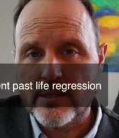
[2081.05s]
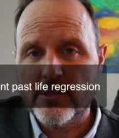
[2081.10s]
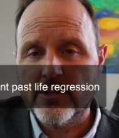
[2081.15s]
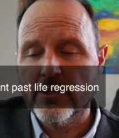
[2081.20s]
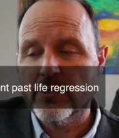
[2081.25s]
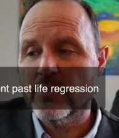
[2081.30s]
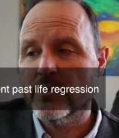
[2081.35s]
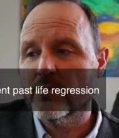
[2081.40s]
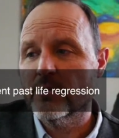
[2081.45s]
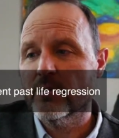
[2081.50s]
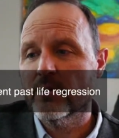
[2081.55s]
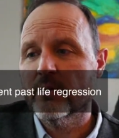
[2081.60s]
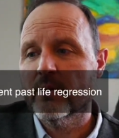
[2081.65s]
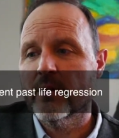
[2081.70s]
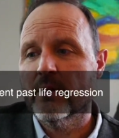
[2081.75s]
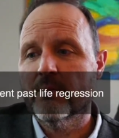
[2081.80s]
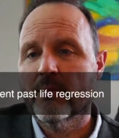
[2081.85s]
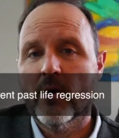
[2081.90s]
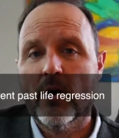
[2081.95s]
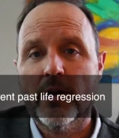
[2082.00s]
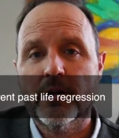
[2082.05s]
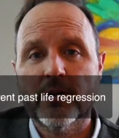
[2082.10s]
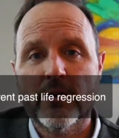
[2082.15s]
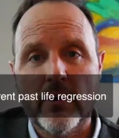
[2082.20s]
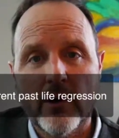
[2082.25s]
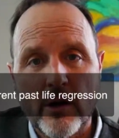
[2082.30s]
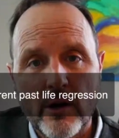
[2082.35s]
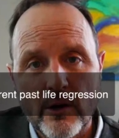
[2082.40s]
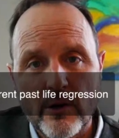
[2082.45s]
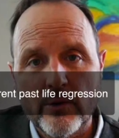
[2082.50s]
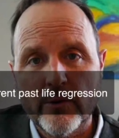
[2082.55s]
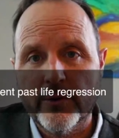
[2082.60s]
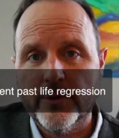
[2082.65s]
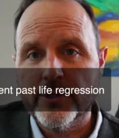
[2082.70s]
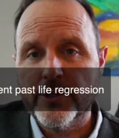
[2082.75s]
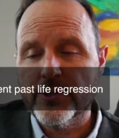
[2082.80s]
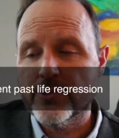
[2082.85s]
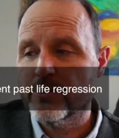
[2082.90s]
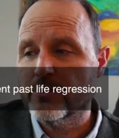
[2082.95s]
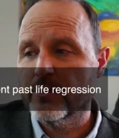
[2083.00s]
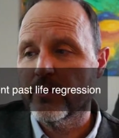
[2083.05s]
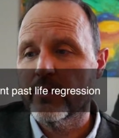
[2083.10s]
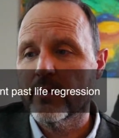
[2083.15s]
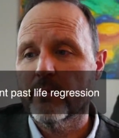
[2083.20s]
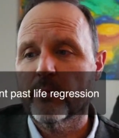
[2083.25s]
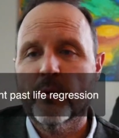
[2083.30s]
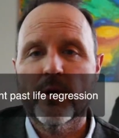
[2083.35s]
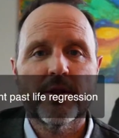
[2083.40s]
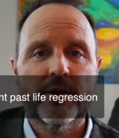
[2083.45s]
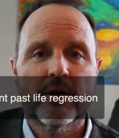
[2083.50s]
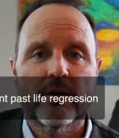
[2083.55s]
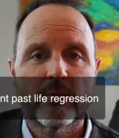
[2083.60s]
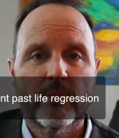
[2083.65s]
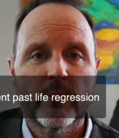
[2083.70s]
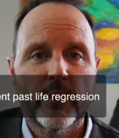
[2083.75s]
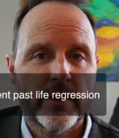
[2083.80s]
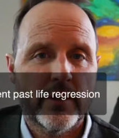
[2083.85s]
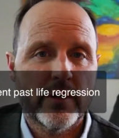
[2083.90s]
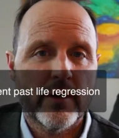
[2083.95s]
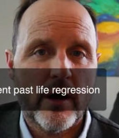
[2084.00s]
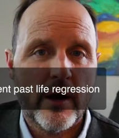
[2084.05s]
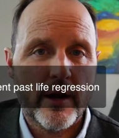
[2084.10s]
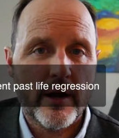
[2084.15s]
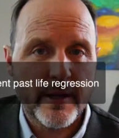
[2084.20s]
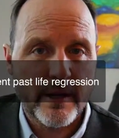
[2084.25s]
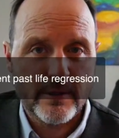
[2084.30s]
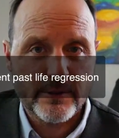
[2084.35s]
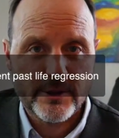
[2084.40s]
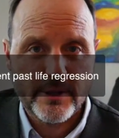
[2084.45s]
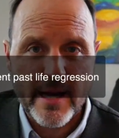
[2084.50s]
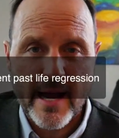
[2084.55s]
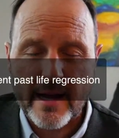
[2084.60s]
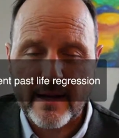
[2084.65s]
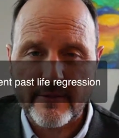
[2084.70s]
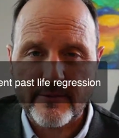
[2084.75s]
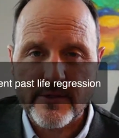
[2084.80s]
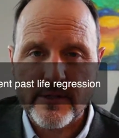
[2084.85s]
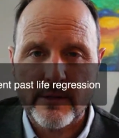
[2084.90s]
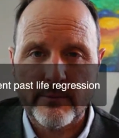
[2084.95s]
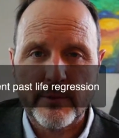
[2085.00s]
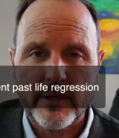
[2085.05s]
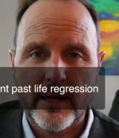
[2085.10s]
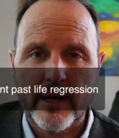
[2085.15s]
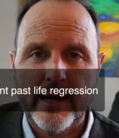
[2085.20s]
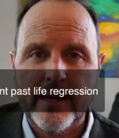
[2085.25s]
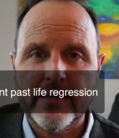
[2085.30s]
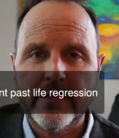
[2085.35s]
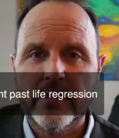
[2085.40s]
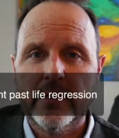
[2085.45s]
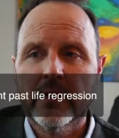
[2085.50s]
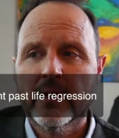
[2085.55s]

Did you do them on your own? Did you do them with an audio track of some kind?